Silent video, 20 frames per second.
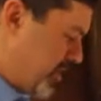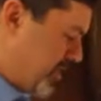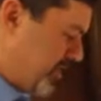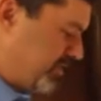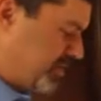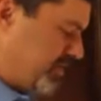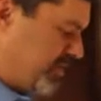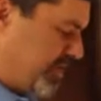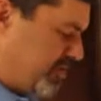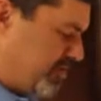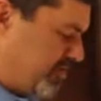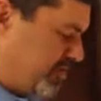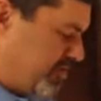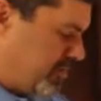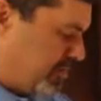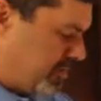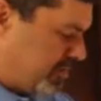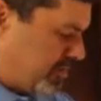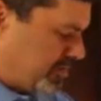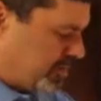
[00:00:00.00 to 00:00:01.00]

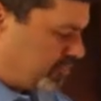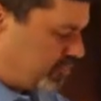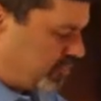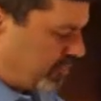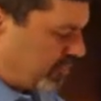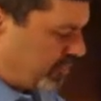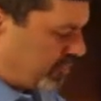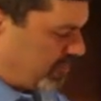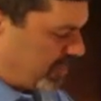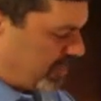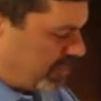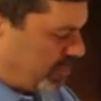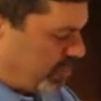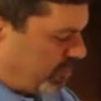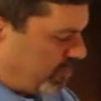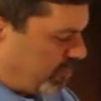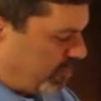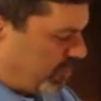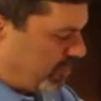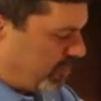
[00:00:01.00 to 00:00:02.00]
standard short grain
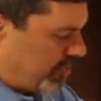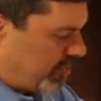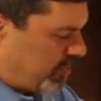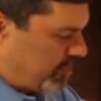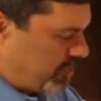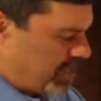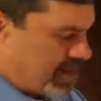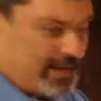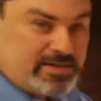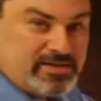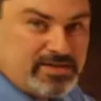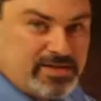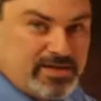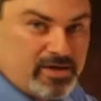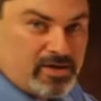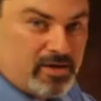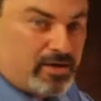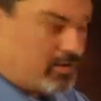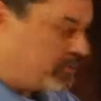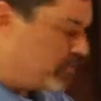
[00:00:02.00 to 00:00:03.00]
arborio rice
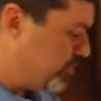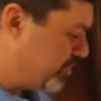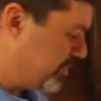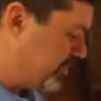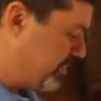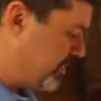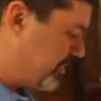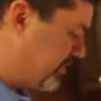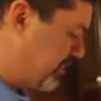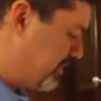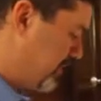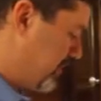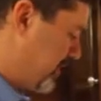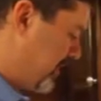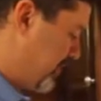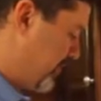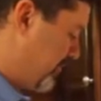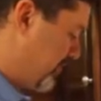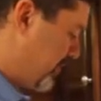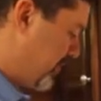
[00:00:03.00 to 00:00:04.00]
here, which is
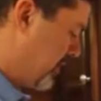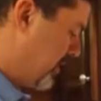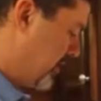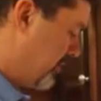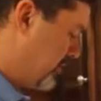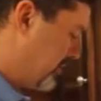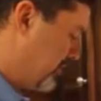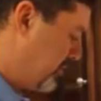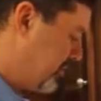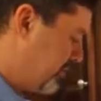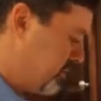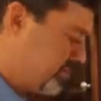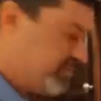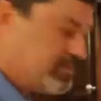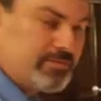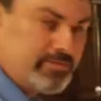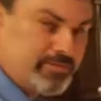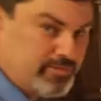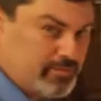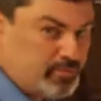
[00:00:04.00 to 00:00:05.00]

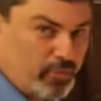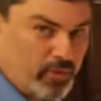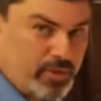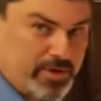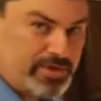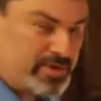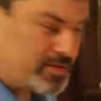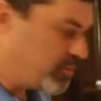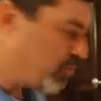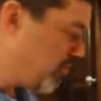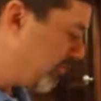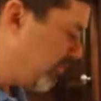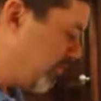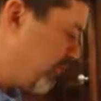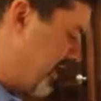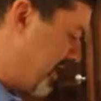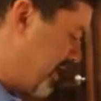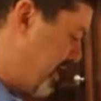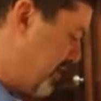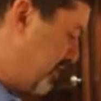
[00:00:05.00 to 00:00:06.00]
pretty typical for
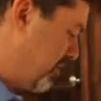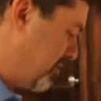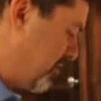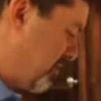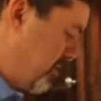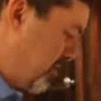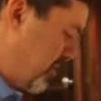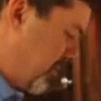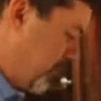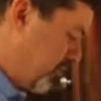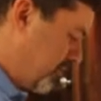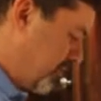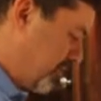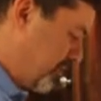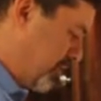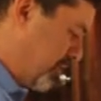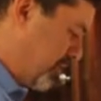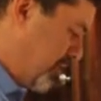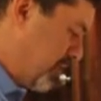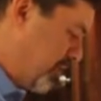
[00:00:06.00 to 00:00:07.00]
making
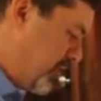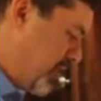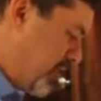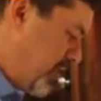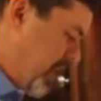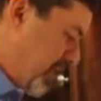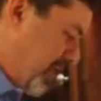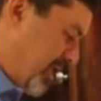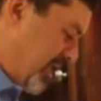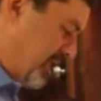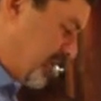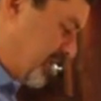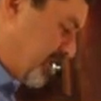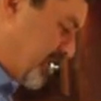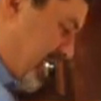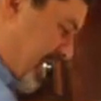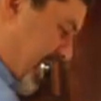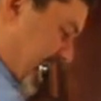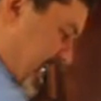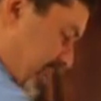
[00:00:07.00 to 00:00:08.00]
risotto. And I'm just
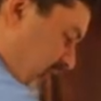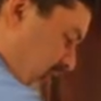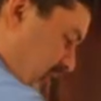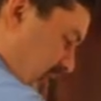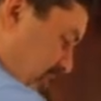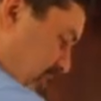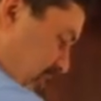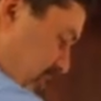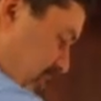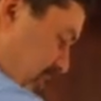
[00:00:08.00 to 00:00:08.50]
going to add a couple of